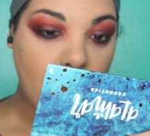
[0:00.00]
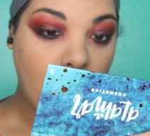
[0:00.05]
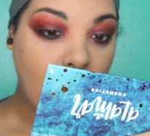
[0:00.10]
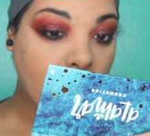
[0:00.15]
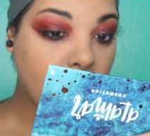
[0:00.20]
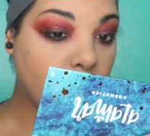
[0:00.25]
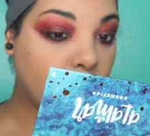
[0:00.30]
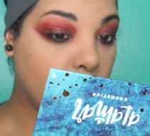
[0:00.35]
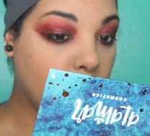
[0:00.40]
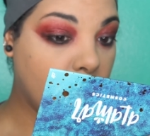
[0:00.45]
I
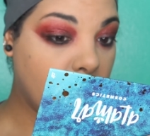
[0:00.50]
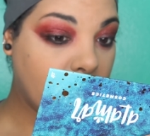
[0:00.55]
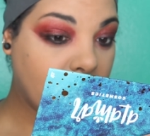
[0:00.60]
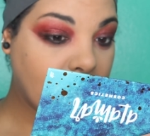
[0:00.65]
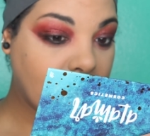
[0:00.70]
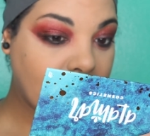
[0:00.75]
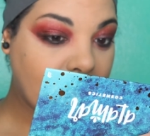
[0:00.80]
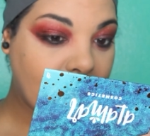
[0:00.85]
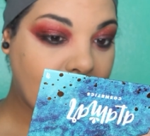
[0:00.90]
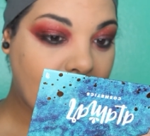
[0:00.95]

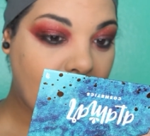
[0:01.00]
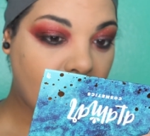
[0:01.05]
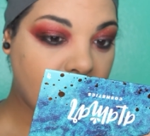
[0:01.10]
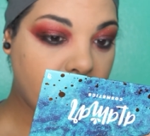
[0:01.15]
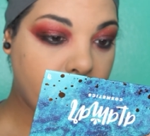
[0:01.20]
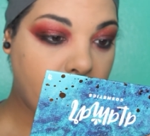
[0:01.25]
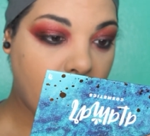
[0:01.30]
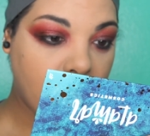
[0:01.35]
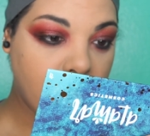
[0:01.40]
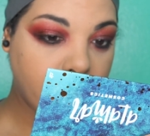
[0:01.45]
really like how the
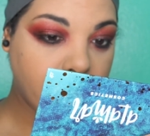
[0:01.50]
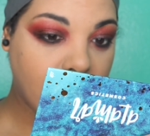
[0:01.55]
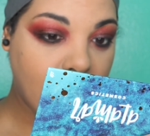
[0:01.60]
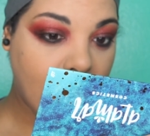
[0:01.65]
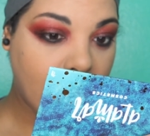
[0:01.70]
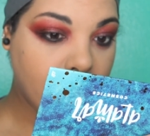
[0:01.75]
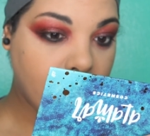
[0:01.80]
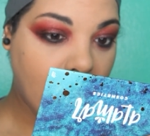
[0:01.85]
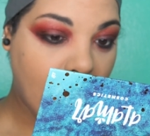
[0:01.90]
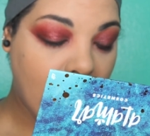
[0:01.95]
bottom
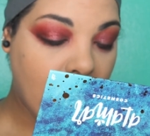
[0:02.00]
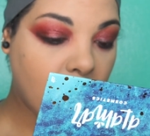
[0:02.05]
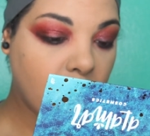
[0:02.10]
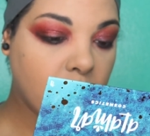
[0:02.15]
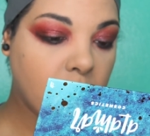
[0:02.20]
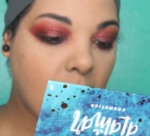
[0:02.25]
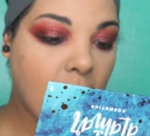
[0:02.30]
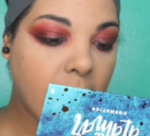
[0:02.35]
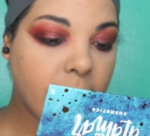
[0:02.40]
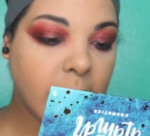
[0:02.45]
came
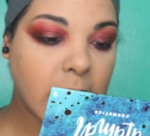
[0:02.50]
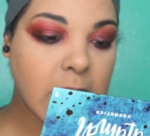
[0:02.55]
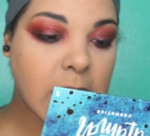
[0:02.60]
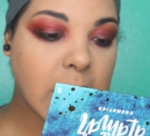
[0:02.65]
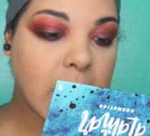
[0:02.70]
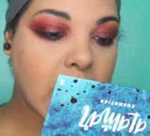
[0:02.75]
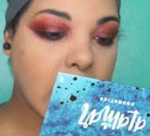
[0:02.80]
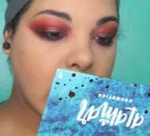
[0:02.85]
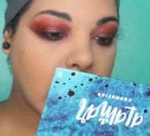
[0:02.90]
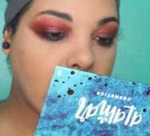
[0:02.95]
out.
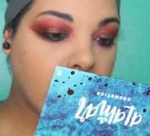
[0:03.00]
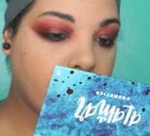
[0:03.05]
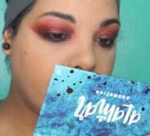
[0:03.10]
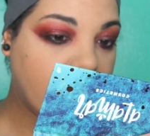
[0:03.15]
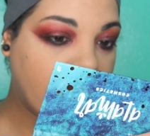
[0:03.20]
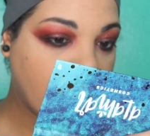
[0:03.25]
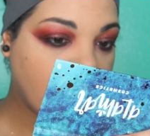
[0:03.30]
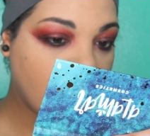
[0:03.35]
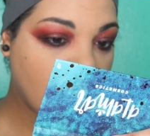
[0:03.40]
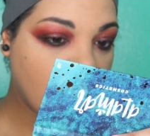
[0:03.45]
Obviously in the
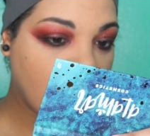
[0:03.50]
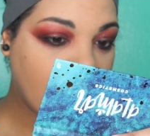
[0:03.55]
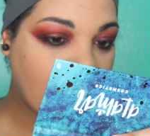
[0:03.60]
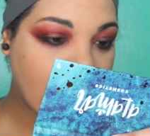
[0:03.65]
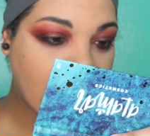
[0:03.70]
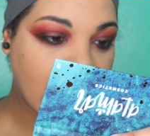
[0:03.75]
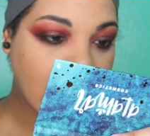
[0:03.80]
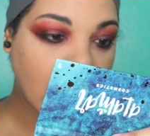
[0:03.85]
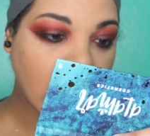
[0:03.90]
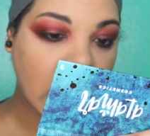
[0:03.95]
picture
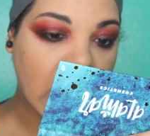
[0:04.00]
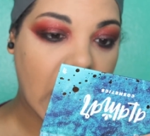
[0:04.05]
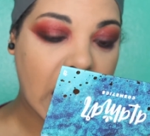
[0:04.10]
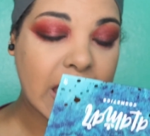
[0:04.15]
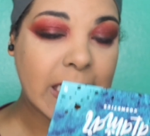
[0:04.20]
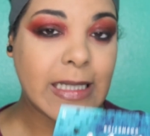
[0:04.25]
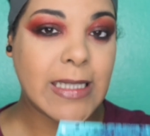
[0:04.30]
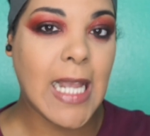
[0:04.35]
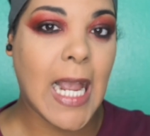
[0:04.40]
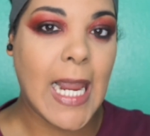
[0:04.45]
it's a
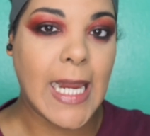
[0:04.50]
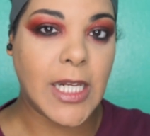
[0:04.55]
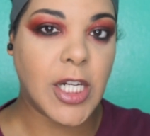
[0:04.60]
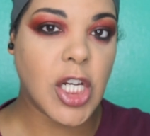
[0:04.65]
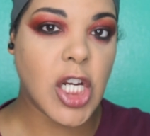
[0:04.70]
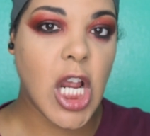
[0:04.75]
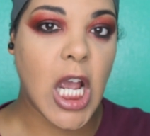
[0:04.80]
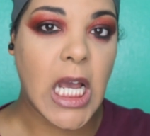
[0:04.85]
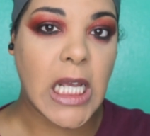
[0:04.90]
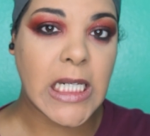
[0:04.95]
lot
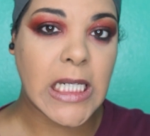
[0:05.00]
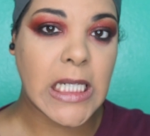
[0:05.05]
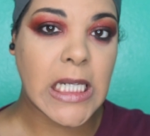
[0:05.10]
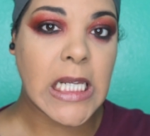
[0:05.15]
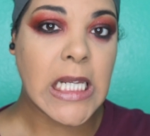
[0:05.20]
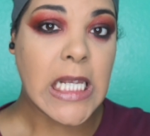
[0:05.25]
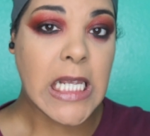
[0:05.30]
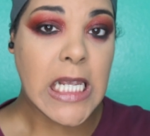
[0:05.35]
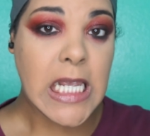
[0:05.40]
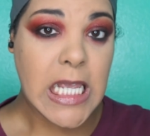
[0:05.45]
tighter on
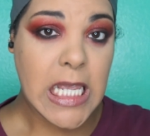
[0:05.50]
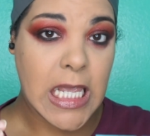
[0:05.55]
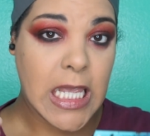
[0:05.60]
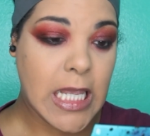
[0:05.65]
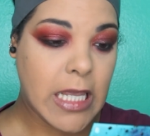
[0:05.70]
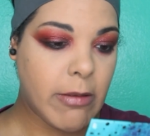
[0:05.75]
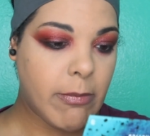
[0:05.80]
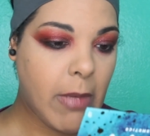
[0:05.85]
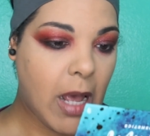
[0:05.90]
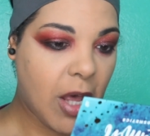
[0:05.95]

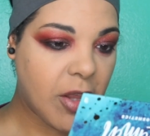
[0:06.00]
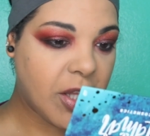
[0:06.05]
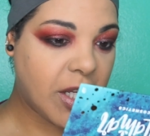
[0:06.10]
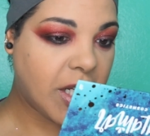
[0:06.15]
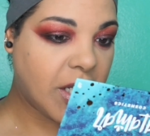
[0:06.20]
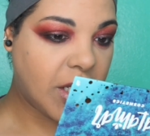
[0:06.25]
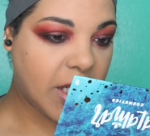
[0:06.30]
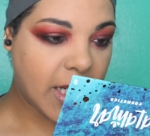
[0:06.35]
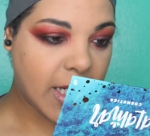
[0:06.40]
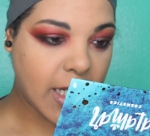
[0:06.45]
him, how they
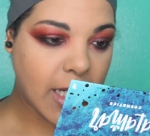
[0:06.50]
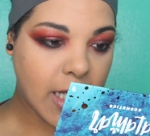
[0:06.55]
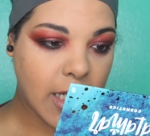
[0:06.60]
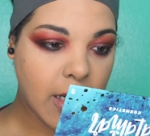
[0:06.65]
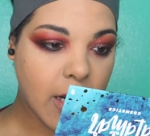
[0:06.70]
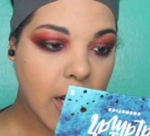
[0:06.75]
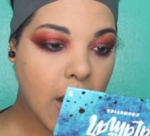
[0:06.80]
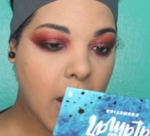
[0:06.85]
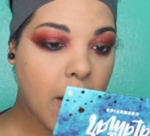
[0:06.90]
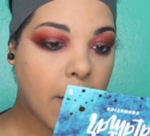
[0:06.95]
did it,
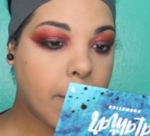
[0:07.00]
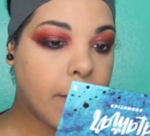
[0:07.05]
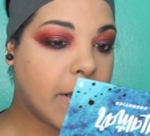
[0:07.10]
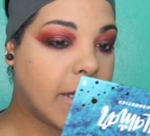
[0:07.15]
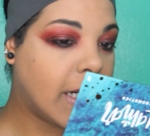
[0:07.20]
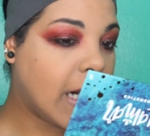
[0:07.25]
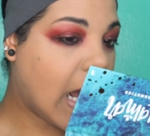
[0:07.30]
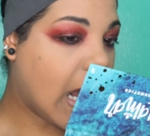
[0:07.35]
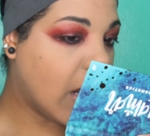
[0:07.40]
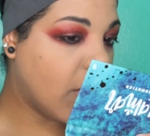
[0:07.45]

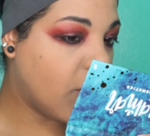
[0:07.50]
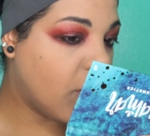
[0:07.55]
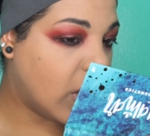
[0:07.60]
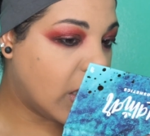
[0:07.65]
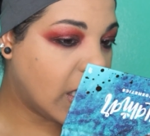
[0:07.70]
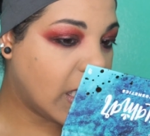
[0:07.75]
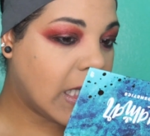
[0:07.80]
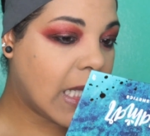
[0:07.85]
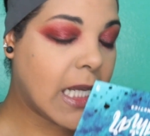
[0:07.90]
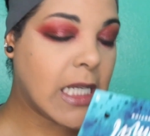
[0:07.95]
but I
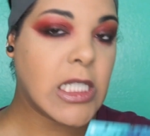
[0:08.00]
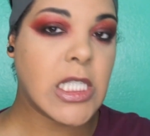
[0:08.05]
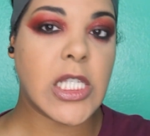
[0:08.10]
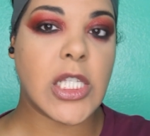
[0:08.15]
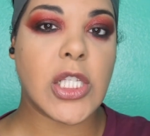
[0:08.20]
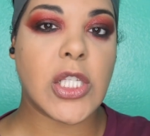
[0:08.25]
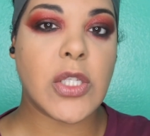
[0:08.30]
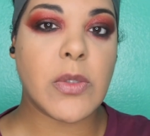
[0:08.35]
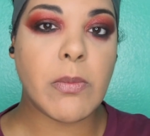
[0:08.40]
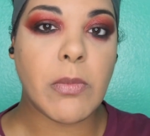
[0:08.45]
really like
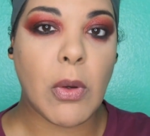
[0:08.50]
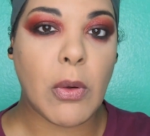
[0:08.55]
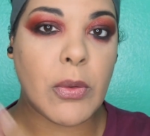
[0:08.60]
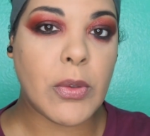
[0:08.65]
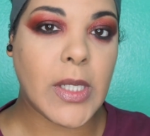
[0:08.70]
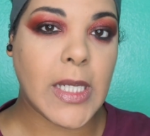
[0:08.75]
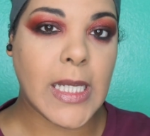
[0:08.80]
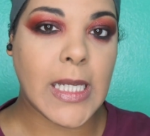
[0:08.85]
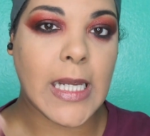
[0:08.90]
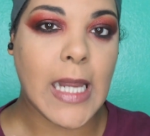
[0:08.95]

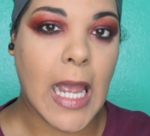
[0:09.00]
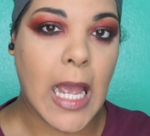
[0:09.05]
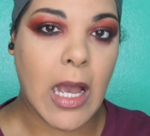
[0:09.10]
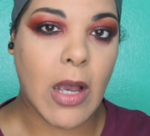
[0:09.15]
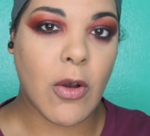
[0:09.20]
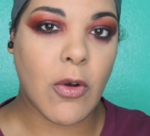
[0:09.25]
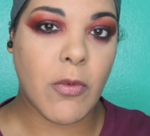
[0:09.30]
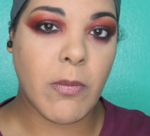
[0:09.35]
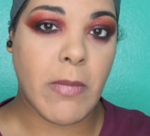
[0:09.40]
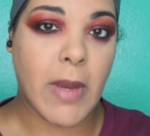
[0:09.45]
smoking
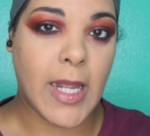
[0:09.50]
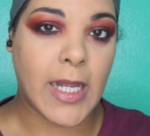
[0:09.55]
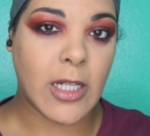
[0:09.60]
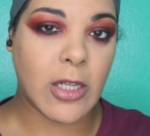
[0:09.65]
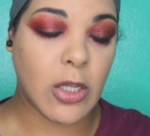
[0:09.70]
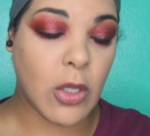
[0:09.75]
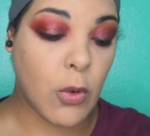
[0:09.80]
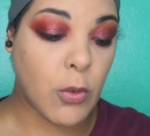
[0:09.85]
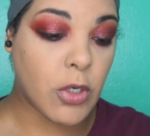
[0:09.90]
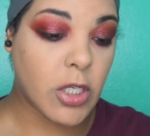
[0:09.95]
out my
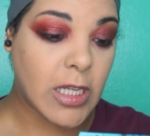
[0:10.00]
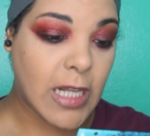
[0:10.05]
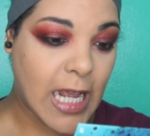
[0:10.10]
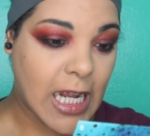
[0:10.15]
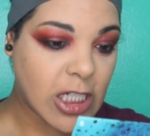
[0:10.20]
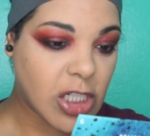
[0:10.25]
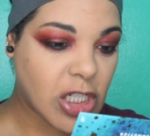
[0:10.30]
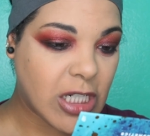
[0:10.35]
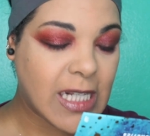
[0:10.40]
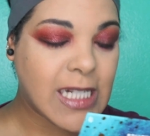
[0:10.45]
lower
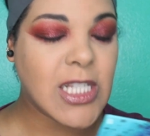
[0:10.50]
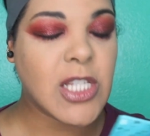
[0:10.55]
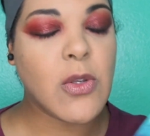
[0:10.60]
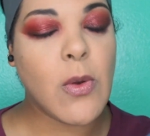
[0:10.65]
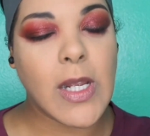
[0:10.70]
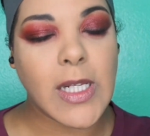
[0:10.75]
lash line, so I